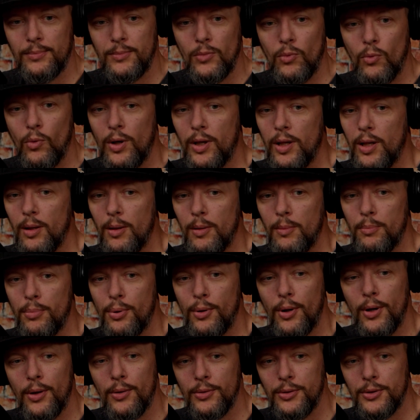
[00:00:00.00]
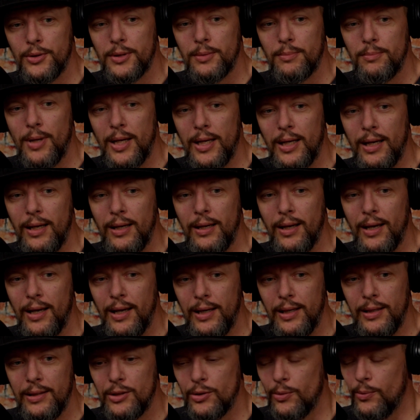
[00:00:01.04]
one of the pros making
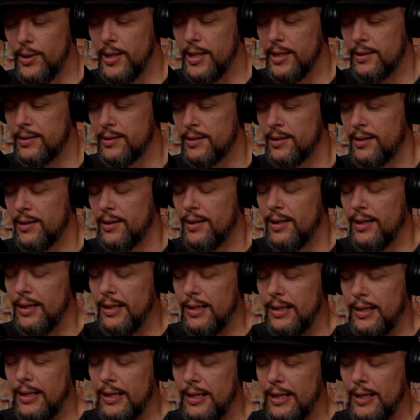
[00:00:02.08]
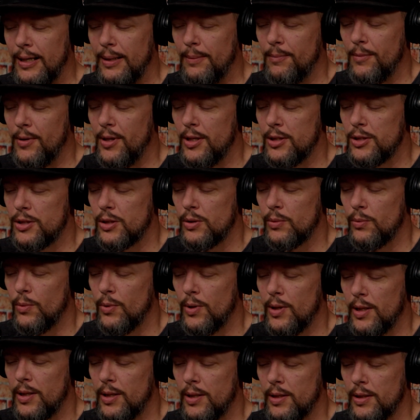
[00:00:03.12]
a tweet. This
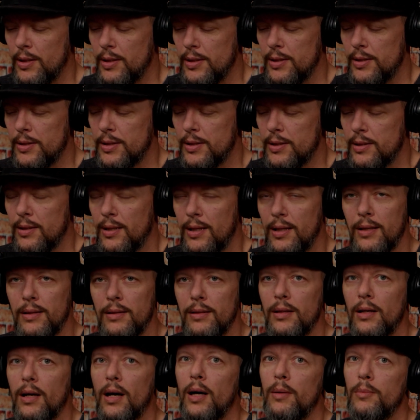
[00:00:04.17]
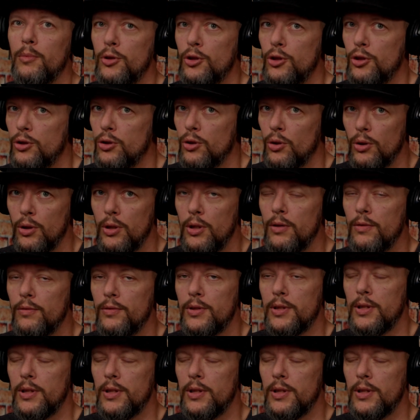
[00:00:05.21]
was, and I'm sure you've